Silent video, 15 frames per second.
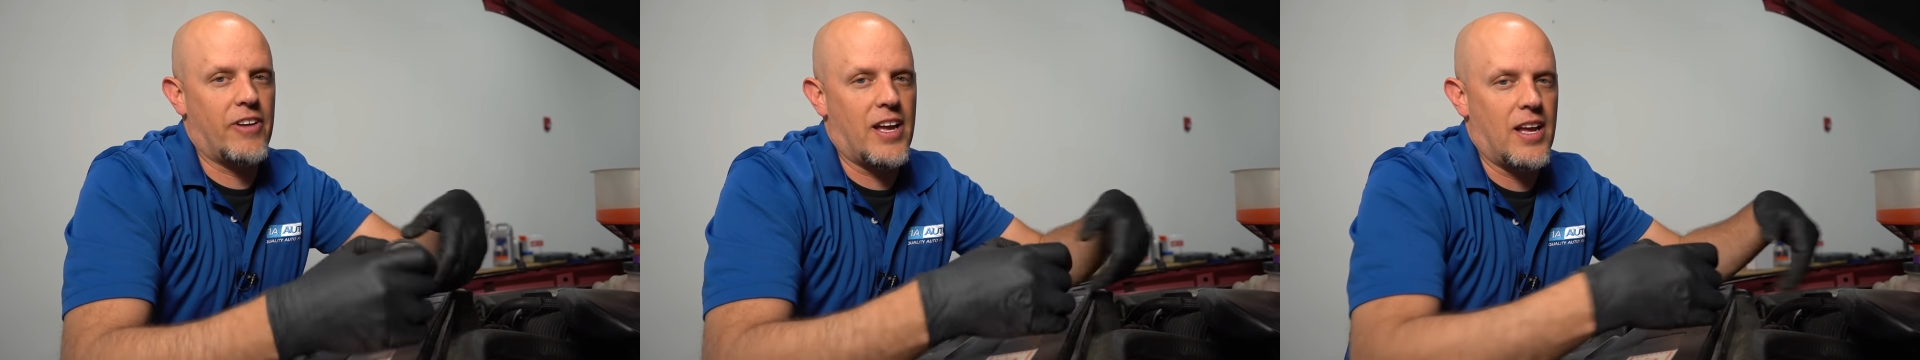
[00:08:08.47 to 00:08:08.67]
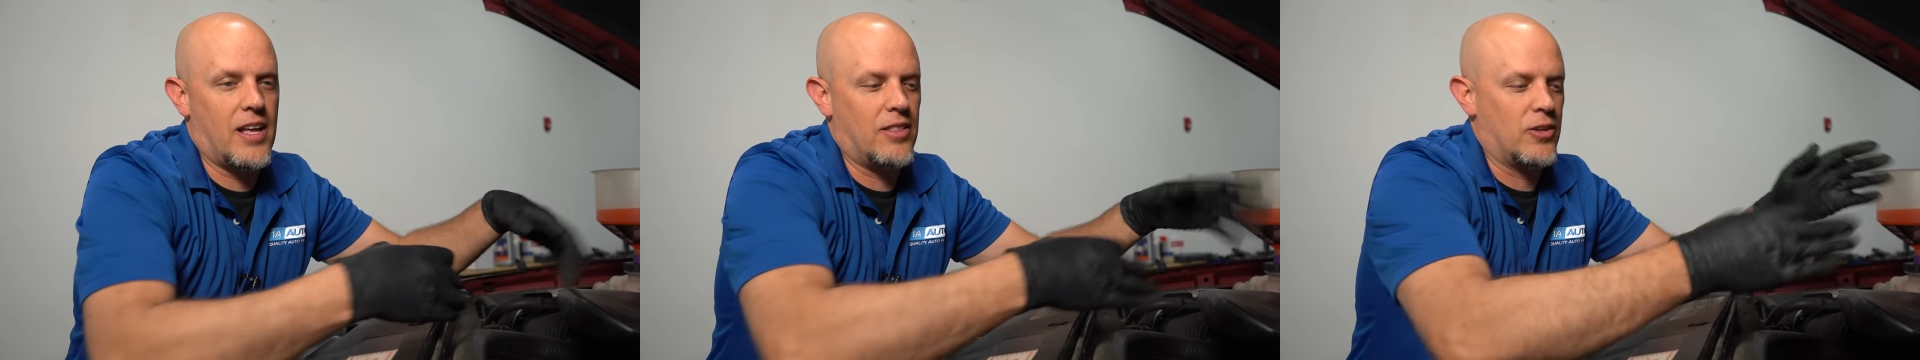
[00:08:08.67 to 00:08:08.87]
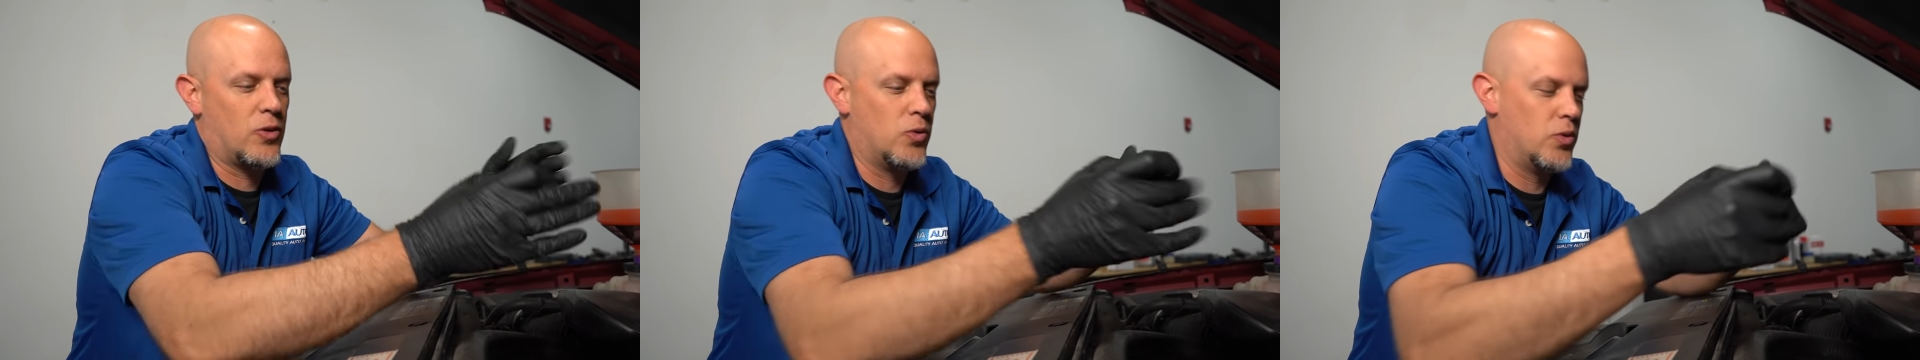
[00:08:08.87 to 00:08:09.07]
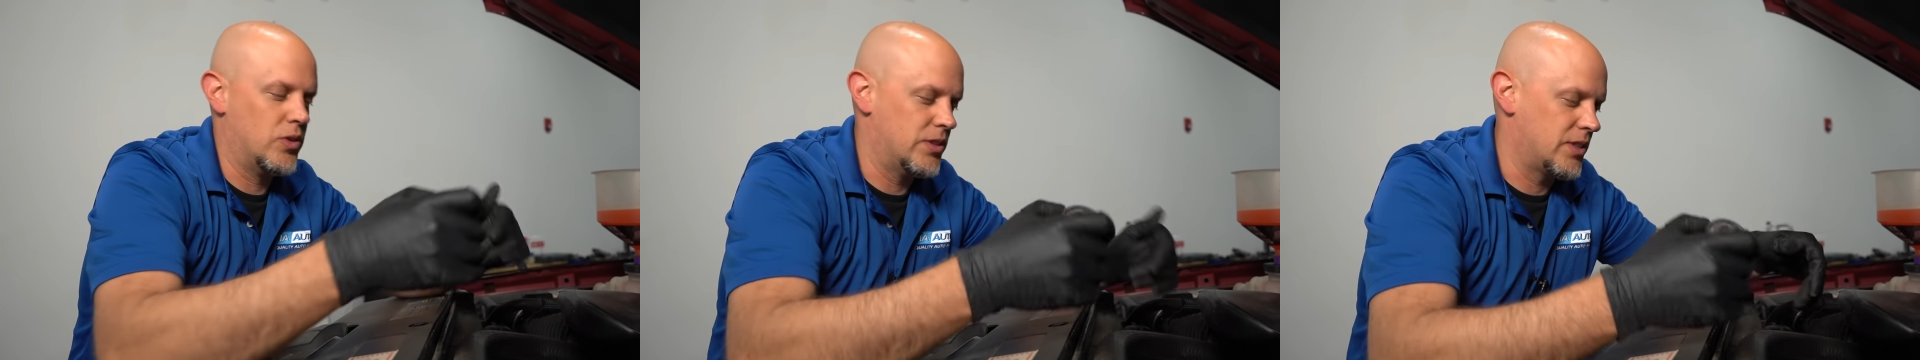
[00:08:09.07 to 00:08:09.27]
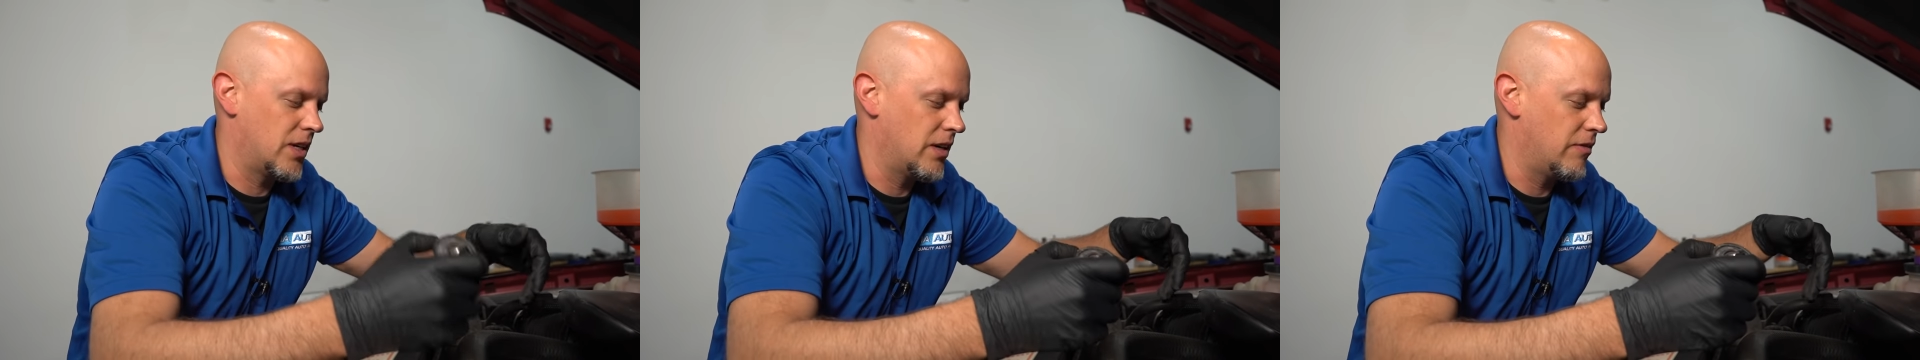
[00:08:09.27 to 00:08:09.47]
and the
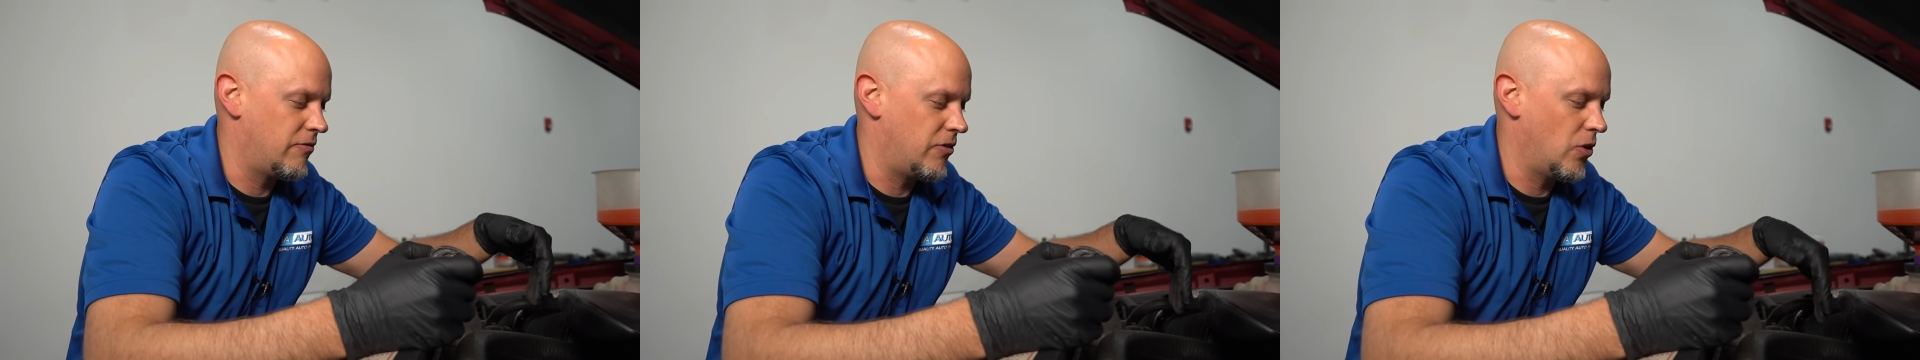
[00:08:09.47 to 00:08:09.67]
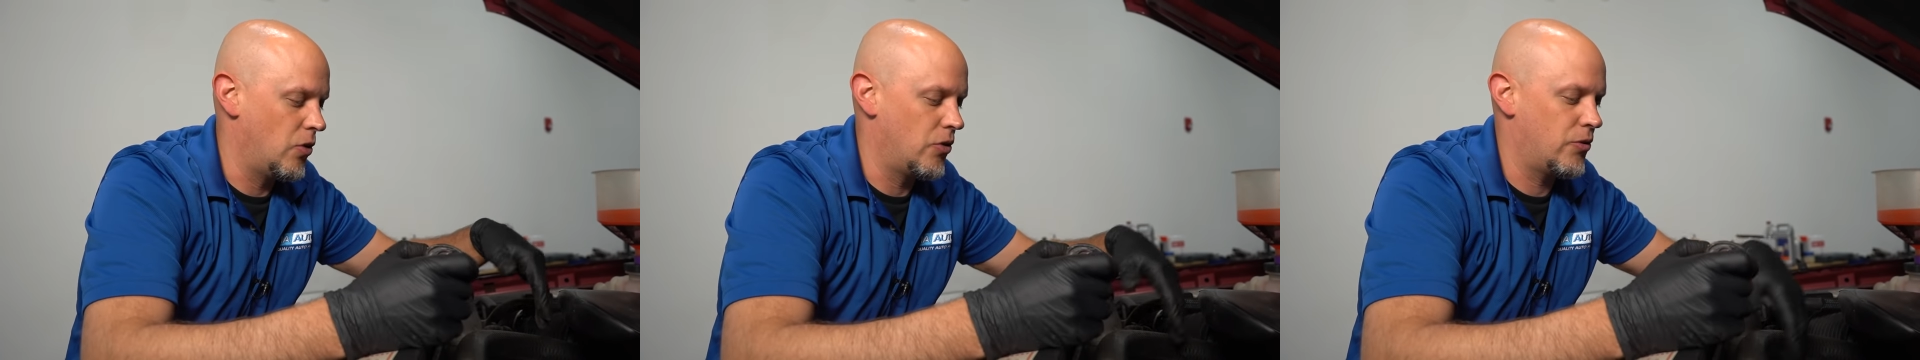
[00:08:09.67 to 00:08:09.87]
coolant's gonna flow